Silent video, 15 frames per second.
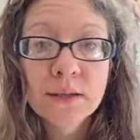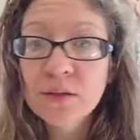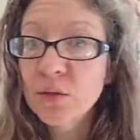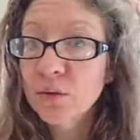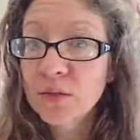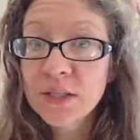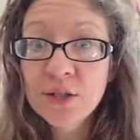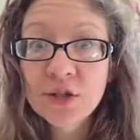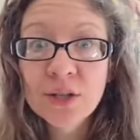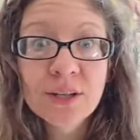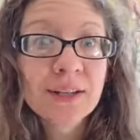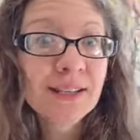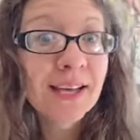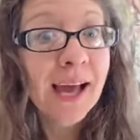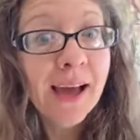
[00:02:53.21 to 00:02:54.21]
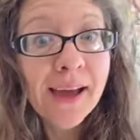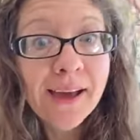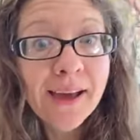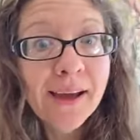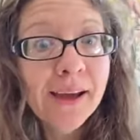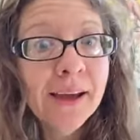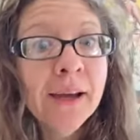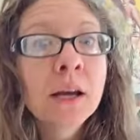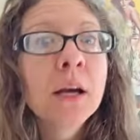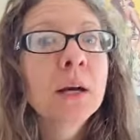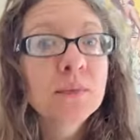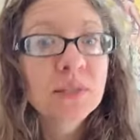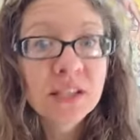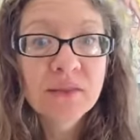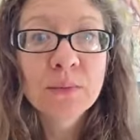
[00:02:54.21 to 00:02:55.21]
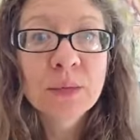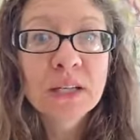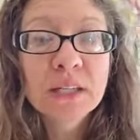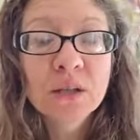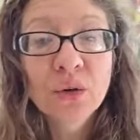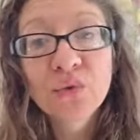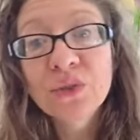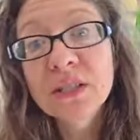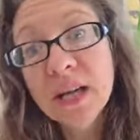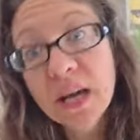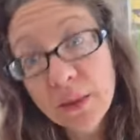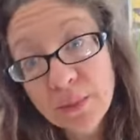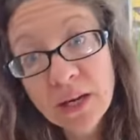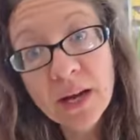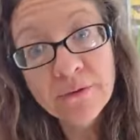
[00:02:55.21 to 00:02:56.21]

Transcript: So dishes, hey, I'm saving myself the time and